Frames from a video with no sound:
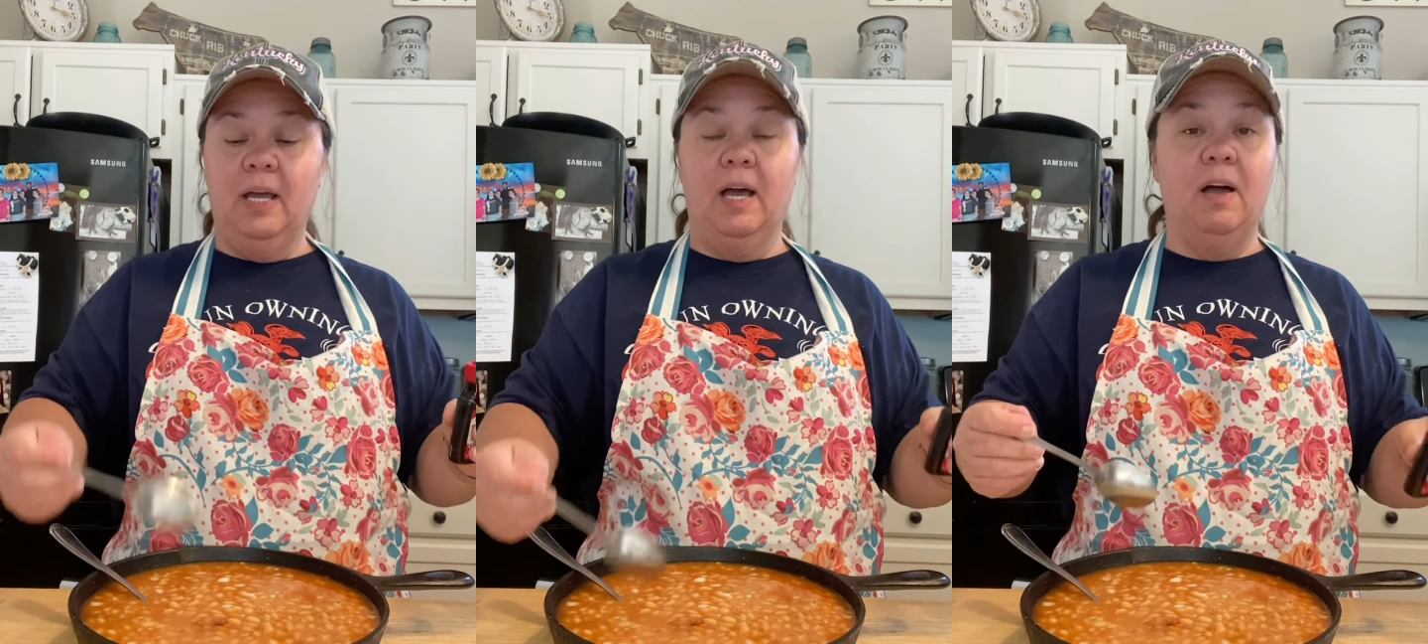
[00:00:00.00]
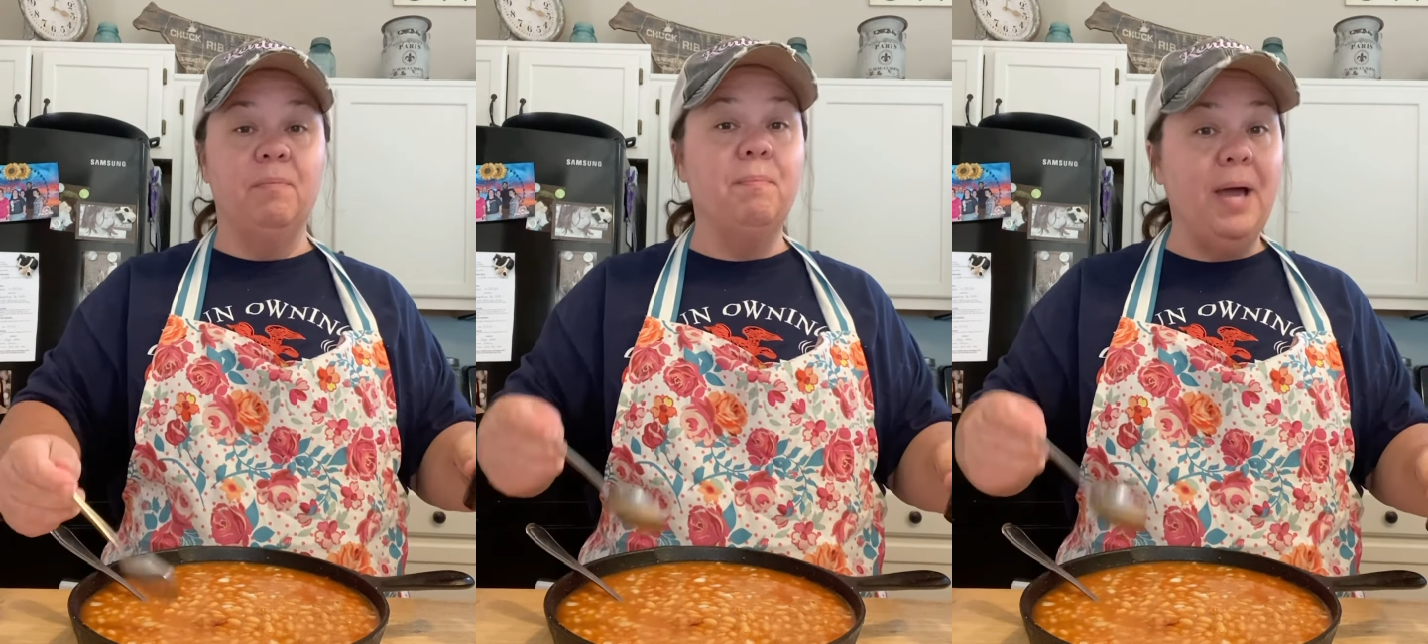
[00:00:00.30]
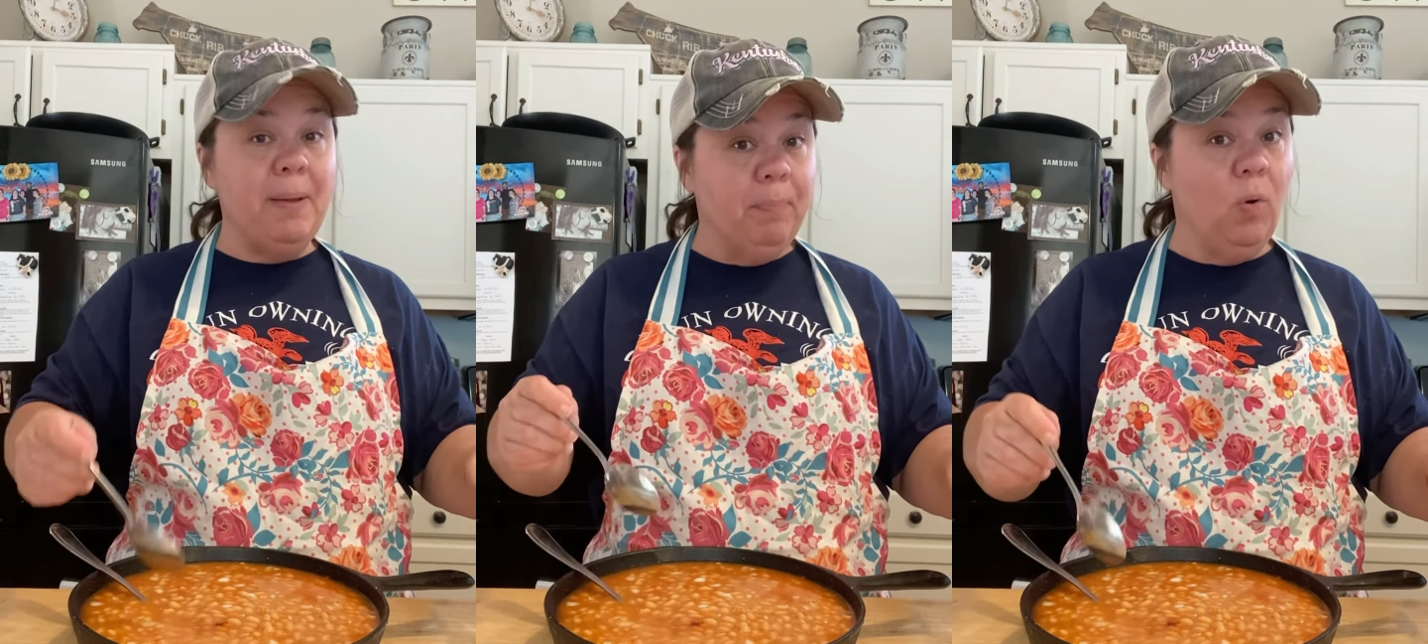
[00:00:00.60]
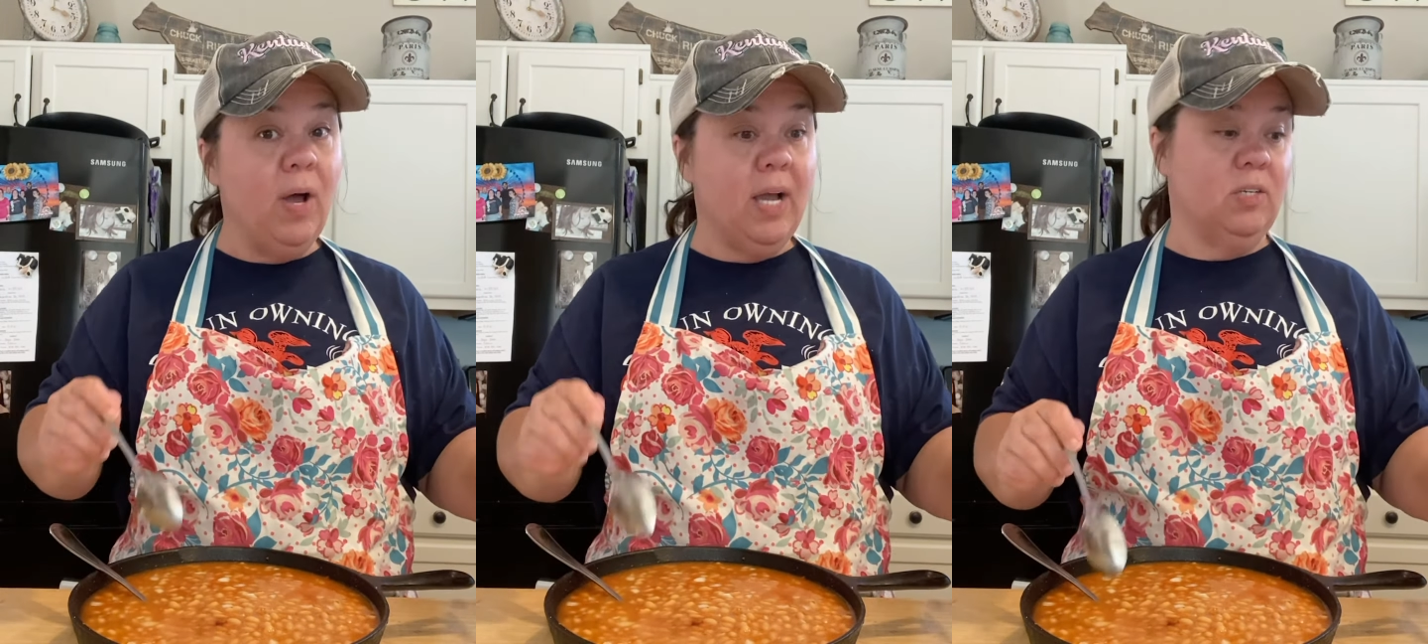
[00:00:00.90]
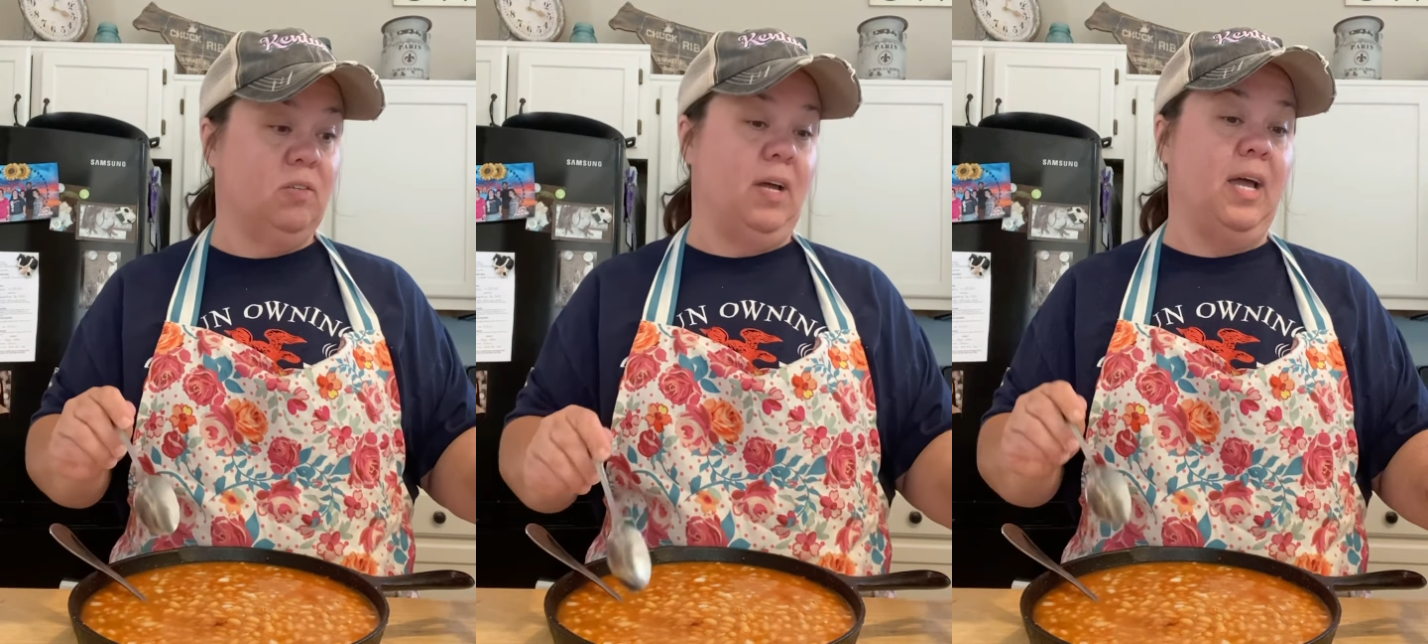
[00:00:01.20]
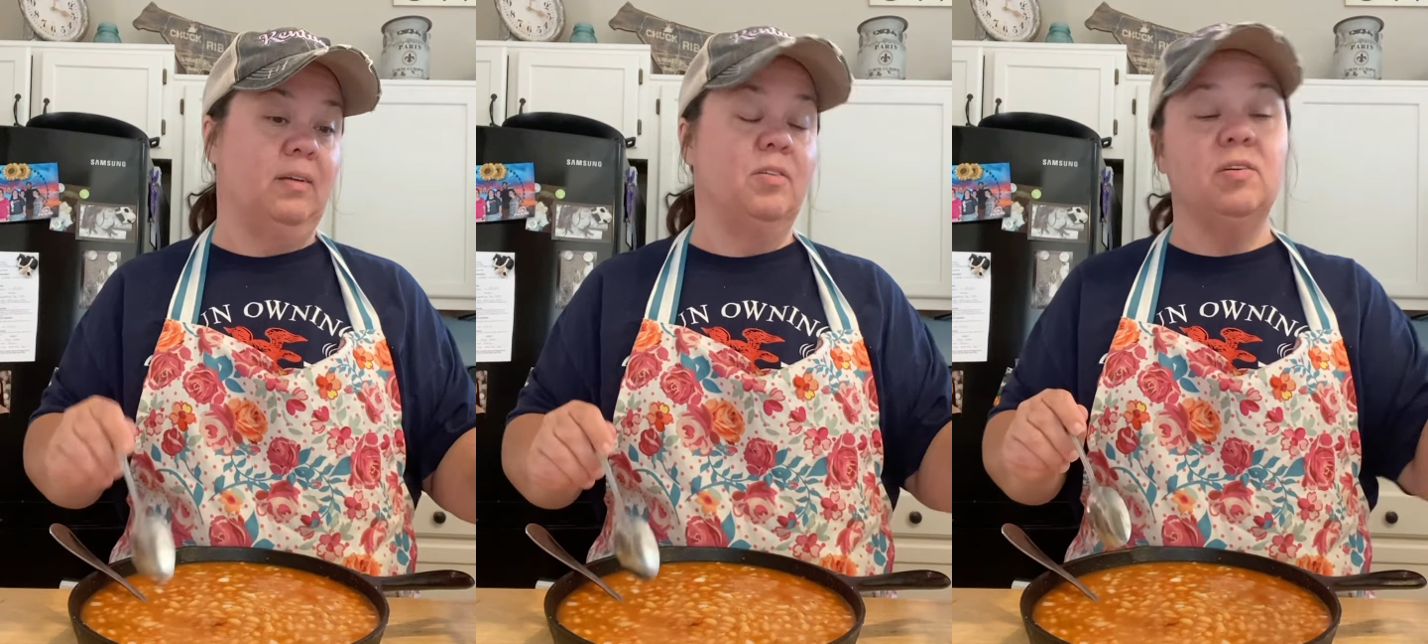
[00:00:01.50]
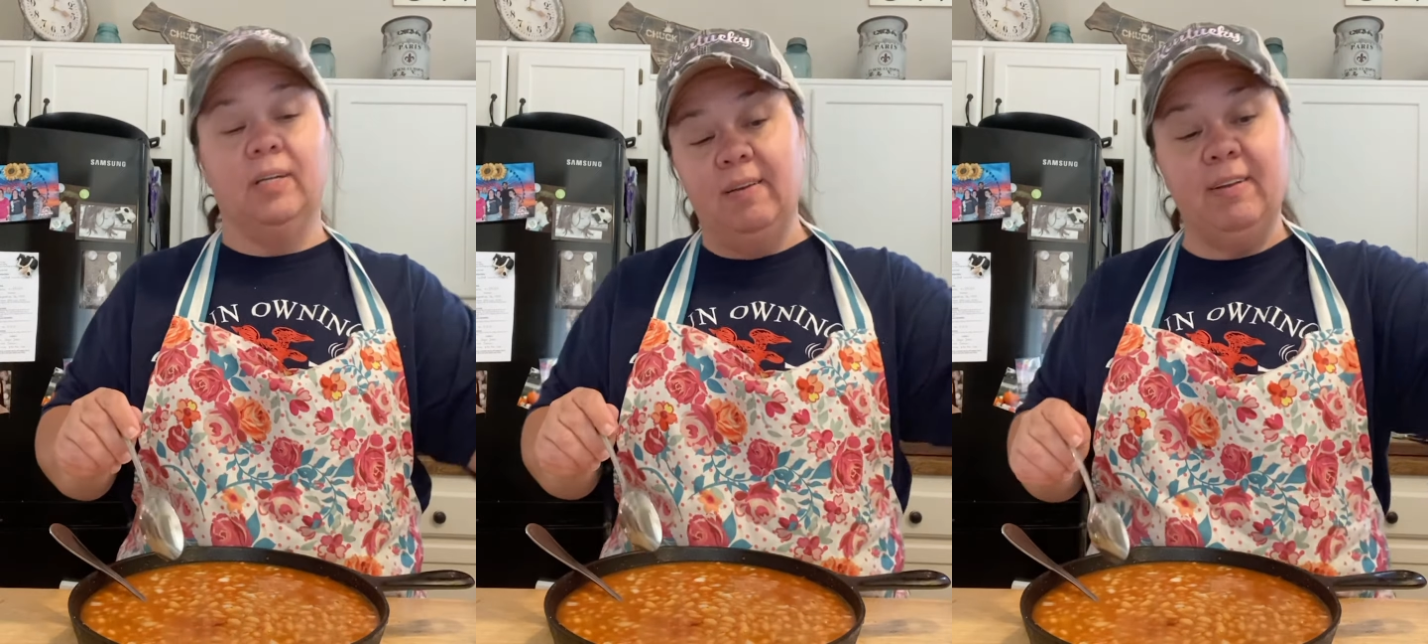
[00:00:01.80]
of maple extract. You can
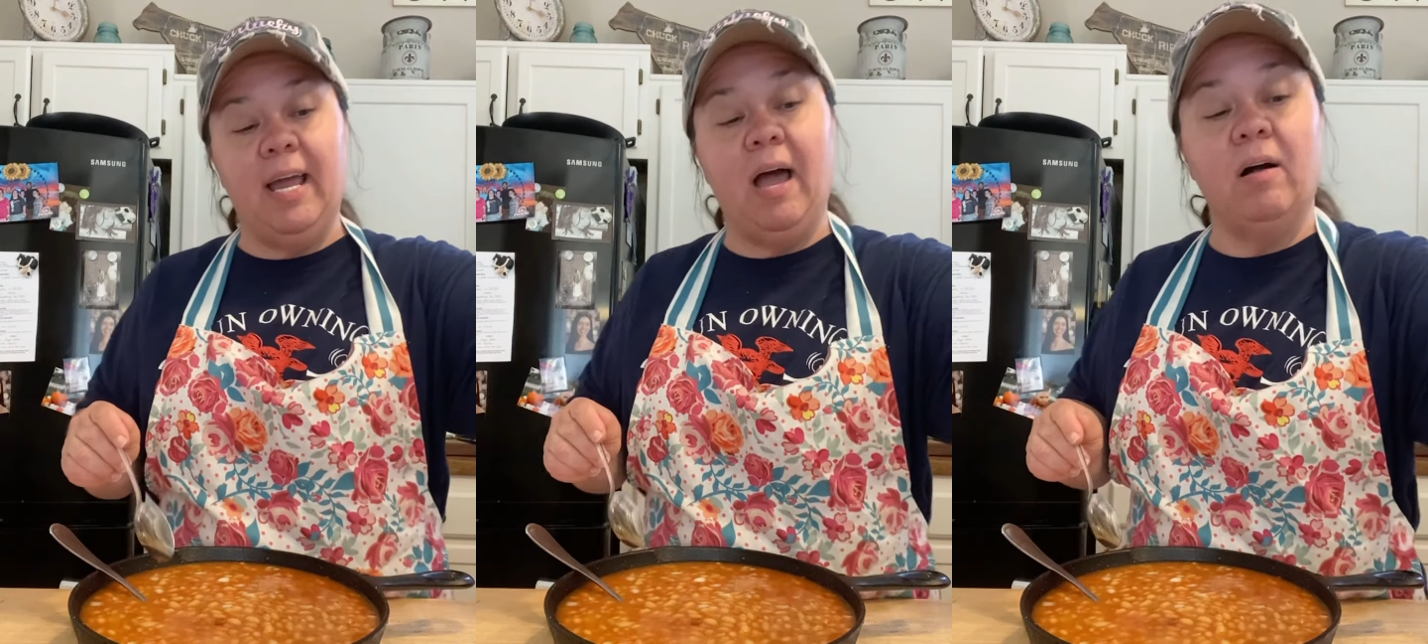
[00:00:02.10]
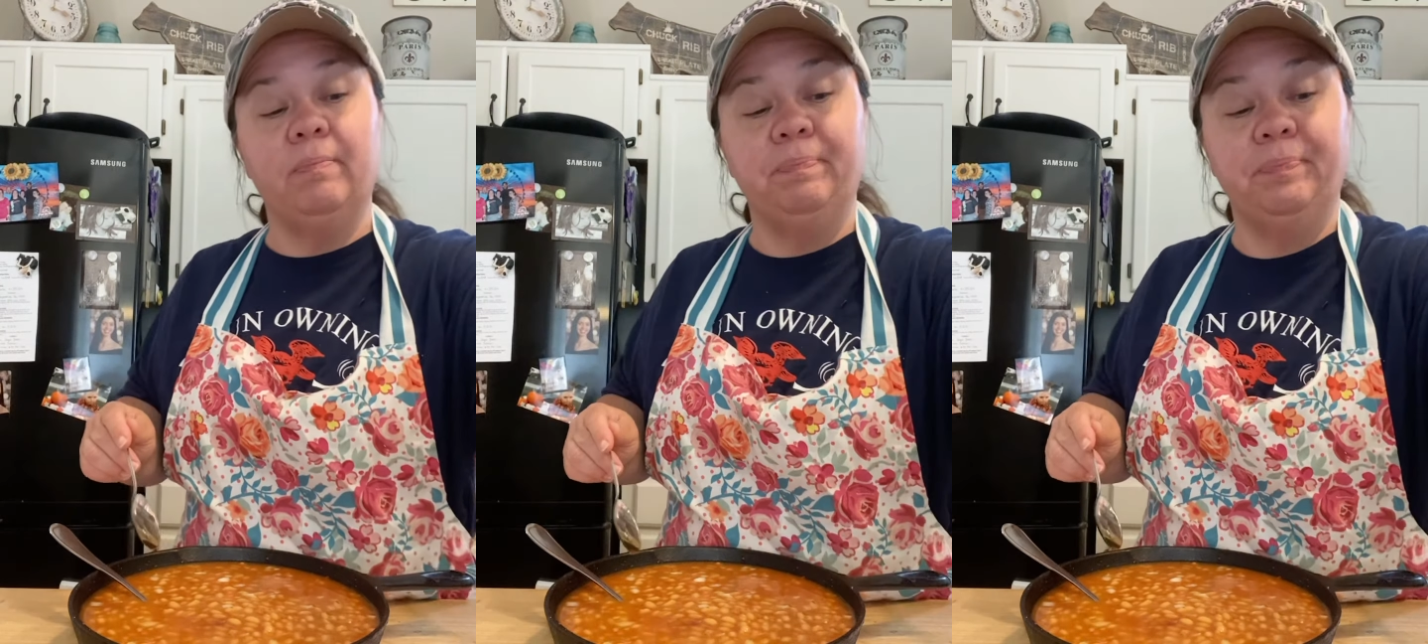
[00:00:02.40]
leave it out